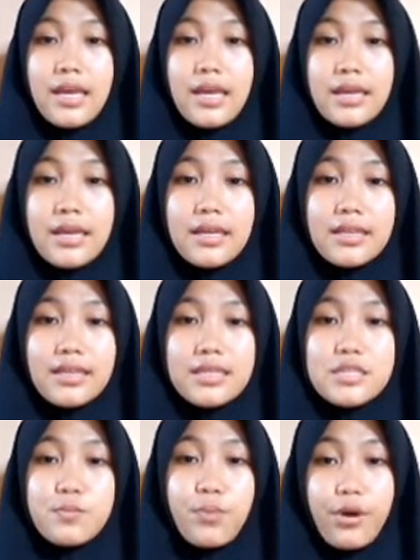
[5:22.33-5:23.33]
At
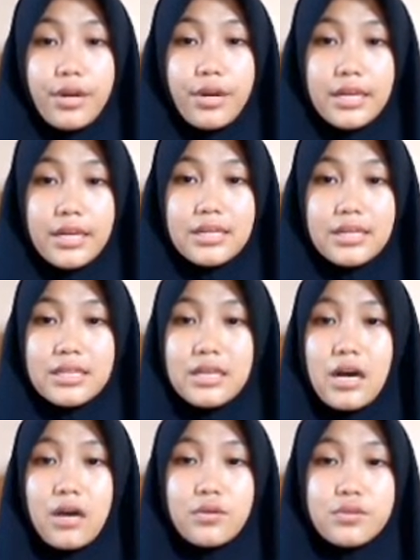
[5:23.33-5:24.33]
this point,
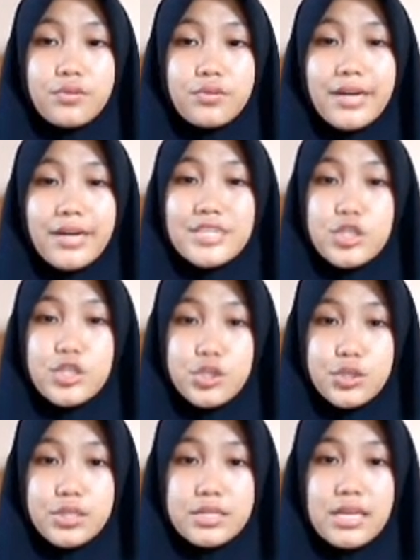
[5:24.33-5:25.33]
the author
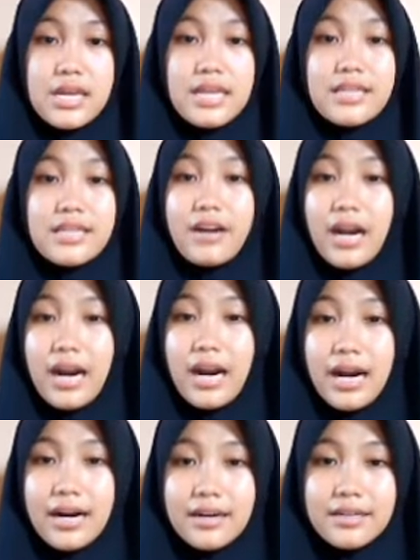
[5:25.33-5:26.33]
argues there
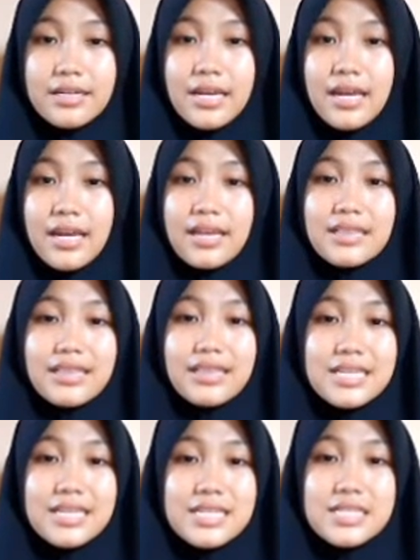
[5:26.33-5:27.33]
are at
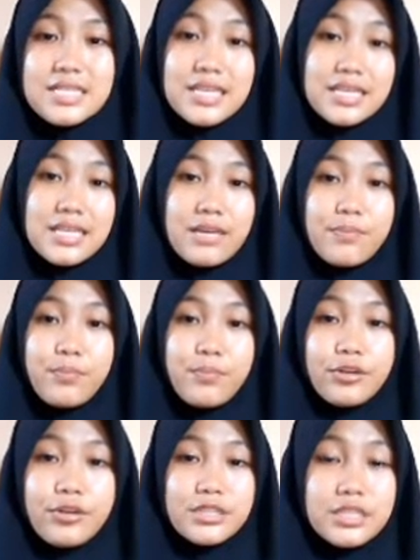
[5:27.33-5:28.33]
least six
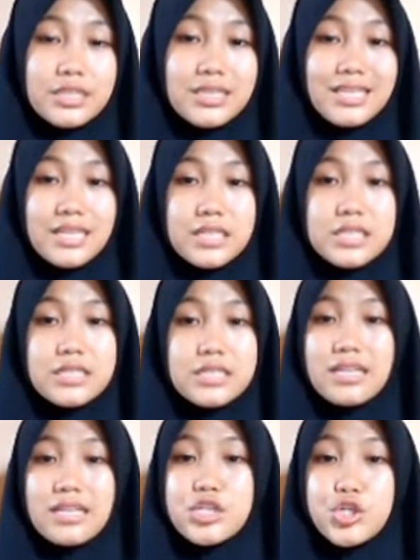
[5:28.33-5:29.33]
important things
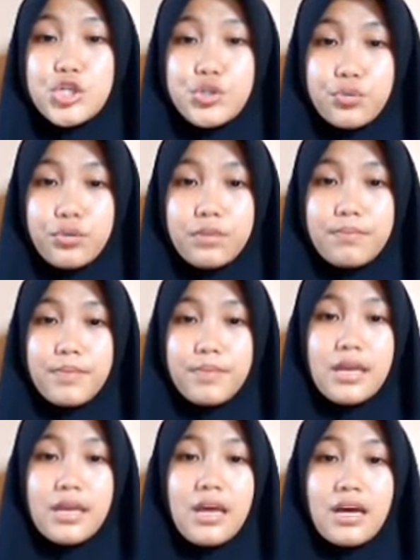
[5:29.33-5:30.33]
that should
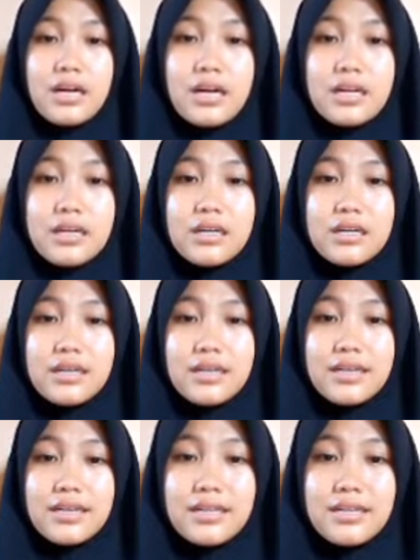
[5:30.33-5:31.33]
be a
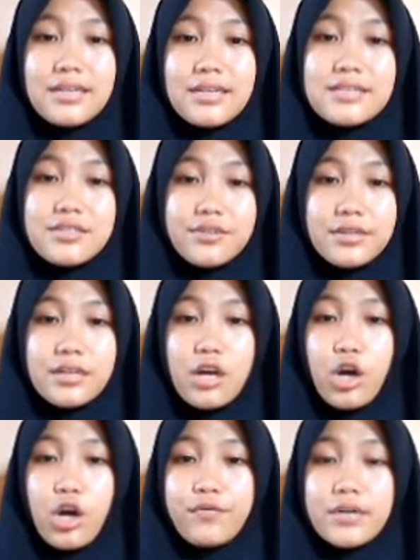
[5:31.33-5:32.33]
concern
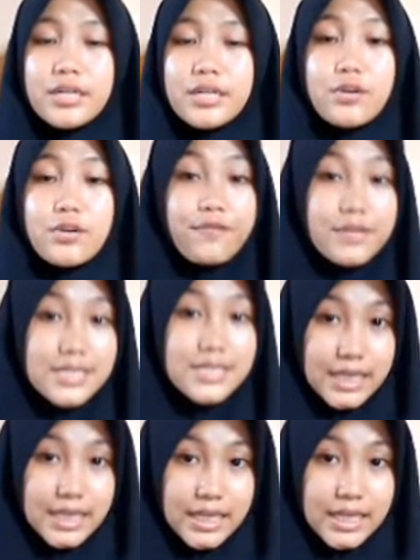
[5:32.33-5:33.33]
of a
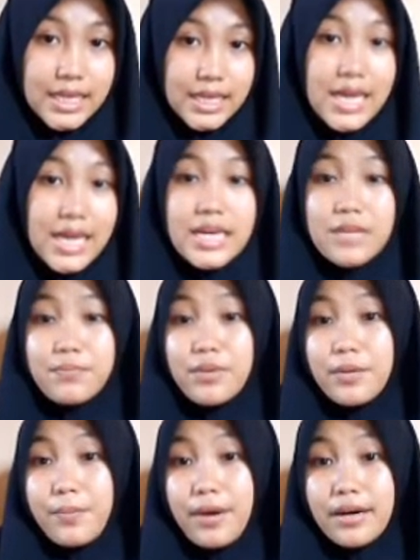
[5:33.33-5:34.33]
university in
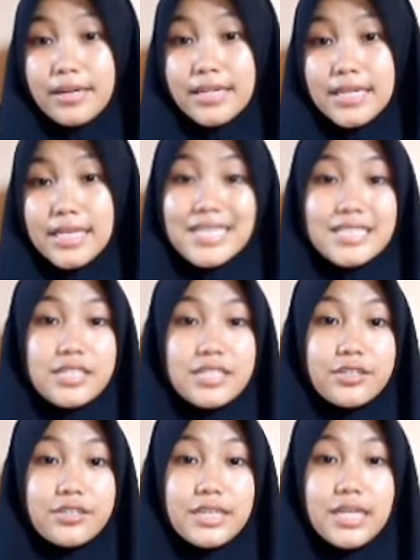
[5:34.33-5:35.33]
preparing
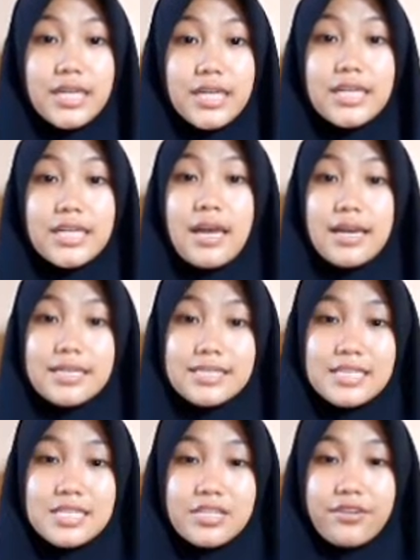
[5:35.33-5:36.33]
e-learning as
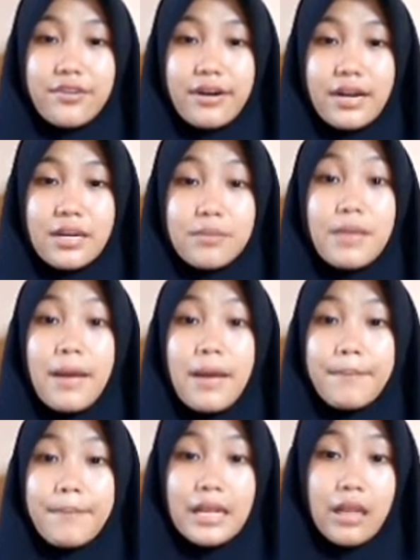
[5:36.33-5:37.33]
described
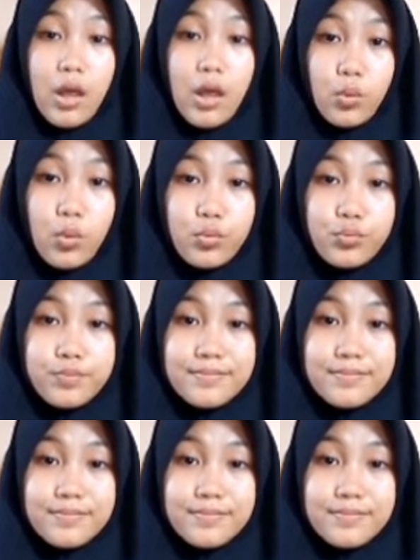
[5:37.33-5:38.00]
below.